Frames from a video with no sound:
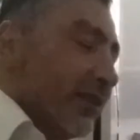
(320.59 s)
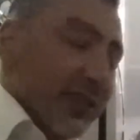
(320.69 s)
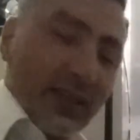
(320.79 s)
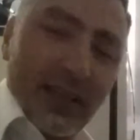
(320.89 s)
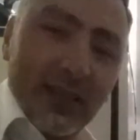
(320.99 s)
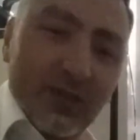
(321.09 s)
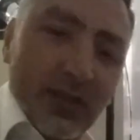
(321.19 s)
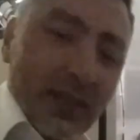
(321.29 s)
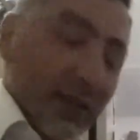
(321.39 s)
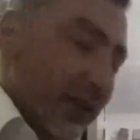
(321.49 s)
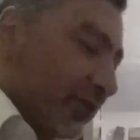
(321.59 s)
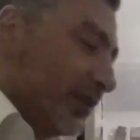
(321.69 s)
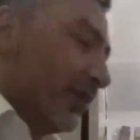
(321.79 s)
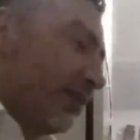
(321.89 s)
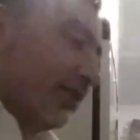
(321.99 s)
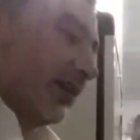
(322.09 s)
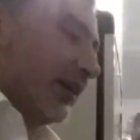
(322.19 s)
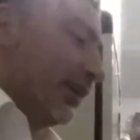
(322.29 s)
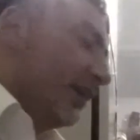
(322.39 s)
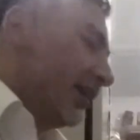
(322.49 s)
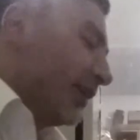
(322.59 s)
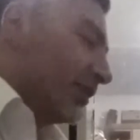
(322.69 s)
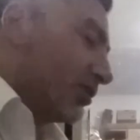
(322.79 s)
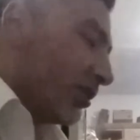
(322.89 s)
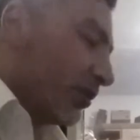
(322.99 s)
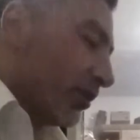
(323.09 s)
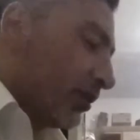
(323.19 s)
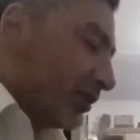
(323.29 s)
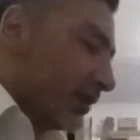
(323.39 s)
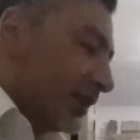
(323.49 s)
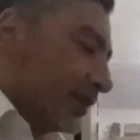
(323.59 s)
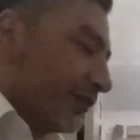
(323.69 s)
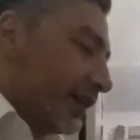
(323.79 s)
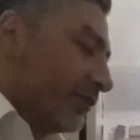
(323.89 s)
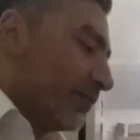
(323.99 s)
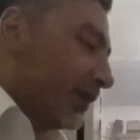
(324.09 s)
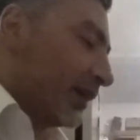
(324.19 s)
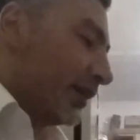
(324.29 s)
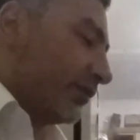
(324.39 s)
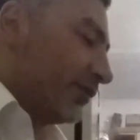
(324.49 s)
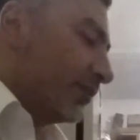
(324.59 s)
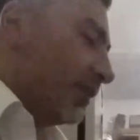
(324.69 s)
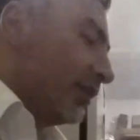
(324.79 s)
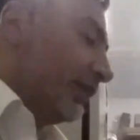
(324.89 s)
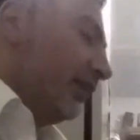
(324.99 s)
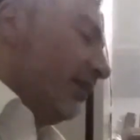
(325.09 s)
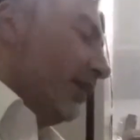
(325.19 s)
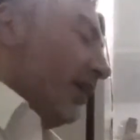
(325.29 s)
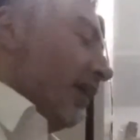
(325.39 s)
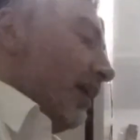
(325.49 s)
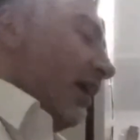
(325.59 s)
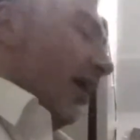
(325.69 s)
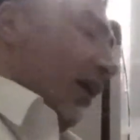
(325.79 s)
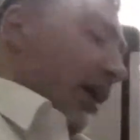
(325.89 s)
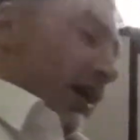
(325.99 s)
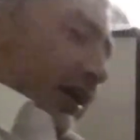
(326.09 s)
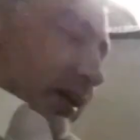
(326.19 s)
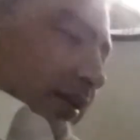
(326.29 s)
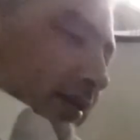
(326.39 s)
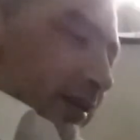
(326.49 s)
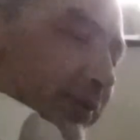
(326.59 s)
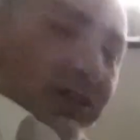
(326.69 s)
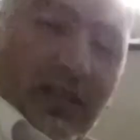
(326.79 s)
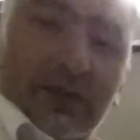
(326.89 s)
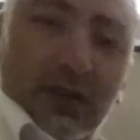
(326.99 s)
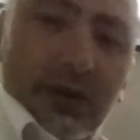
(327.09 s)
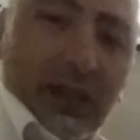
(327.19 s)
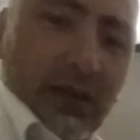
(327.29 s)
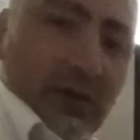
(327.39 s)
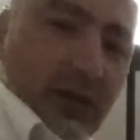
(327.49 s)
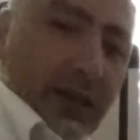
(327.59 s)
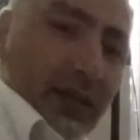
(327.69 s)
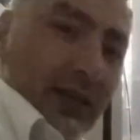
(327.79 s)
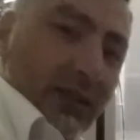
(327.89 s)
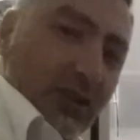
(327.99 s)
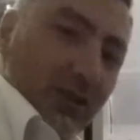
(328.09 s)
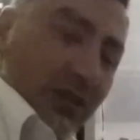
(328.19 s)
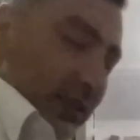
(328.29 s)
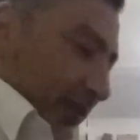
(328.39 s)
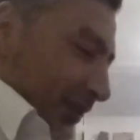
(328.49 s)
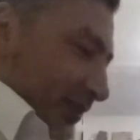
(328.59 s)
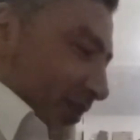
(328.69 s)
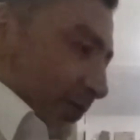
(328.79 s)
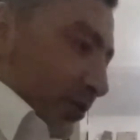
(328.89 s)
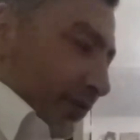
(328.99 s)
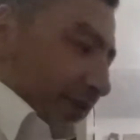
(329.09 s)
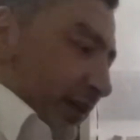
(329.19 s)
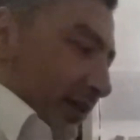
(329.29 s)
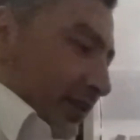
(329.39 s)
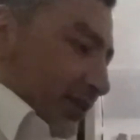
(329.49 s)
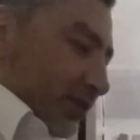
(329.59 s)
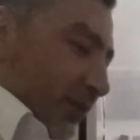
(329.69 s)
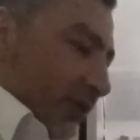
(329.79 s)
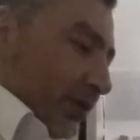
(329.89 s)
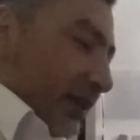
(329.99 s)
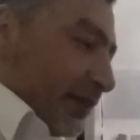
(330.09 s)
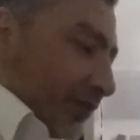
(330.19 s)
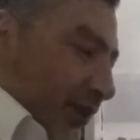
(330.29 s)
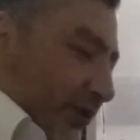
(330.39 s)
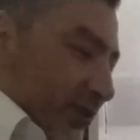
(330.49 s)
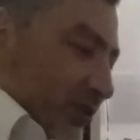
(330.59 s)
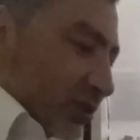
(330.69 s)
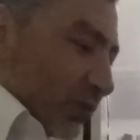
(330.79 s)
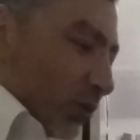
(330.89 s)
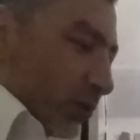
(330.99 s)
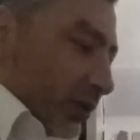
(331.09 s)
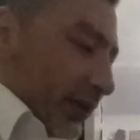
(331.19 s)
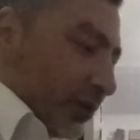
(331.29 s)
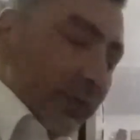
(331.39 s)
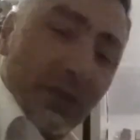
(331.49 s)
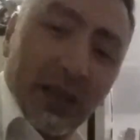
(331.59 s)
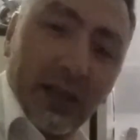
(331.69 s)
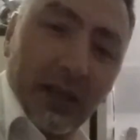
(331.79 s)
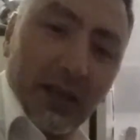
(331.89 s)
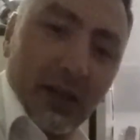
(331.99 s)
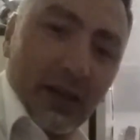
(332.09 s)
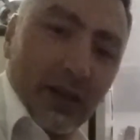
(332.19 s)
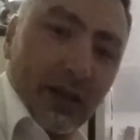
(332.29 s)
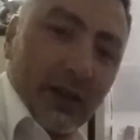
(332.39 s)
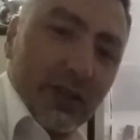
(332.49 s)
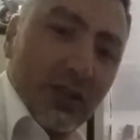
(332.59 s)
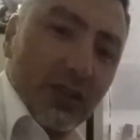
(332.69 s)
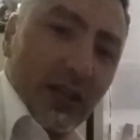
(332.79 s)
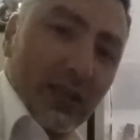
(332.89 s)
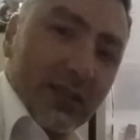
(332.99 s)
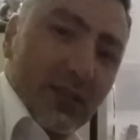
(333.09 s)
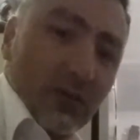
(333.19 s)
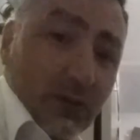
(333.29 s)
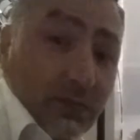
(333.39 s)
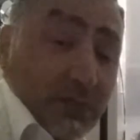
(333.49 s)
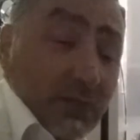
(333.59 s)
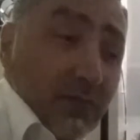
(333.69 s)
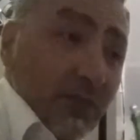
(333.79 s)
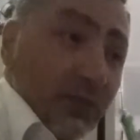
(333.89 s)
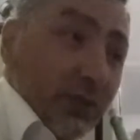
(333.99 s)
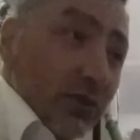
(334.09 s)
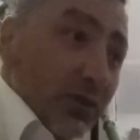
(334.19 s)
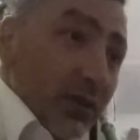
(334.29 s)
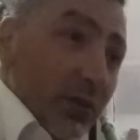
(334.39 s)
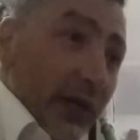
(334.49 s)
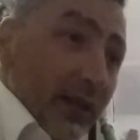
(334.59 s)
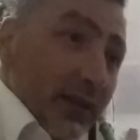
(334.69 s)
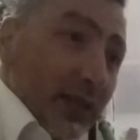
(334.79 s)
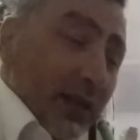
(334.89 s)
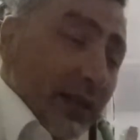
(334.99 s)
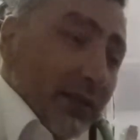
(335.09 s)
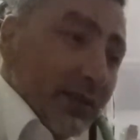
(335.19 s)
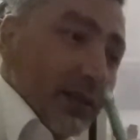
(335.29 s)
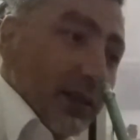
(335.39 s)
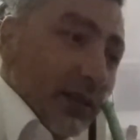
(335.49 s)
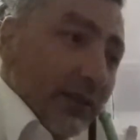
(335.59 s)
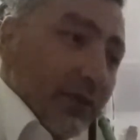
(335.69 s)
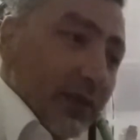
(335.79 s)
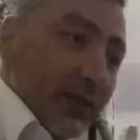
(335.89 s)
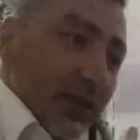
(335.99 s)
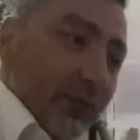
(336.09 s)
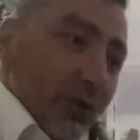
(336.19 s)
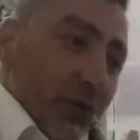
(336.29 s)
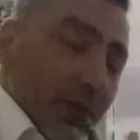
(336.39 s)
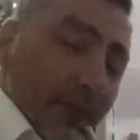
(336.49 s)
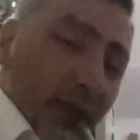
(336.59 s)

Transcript: just in case you didn't know. Okay, so on to this flavor by Fumari. Let me just give you a little example of the smoke. Even though it's a small little mini shisha, it still produces quite decent clouds. So I'll give you an example.